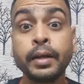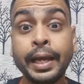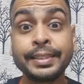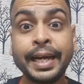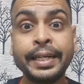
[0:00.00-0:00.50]

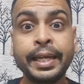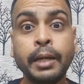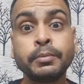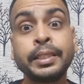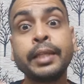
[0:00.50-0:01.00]
anxiety
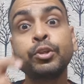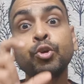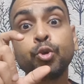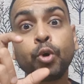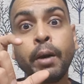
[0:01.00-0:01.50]
comes, then
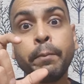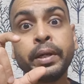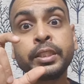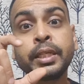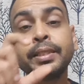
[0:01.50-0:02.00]
you do
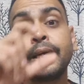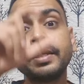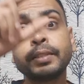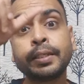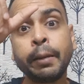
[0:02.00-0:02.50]
compulsion,
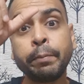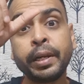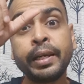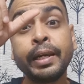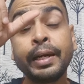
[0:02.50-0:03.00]
there is a
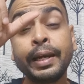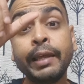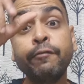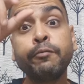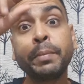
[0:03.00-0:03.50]
temporary
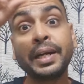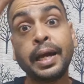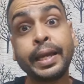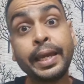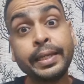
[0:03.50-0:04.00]
relief, but
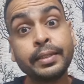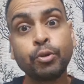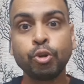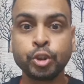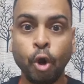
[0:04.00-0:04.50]

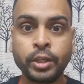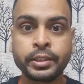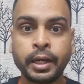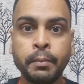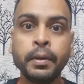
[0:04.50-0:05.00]
again those
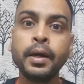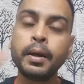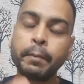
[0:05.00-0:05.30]
thoughts come.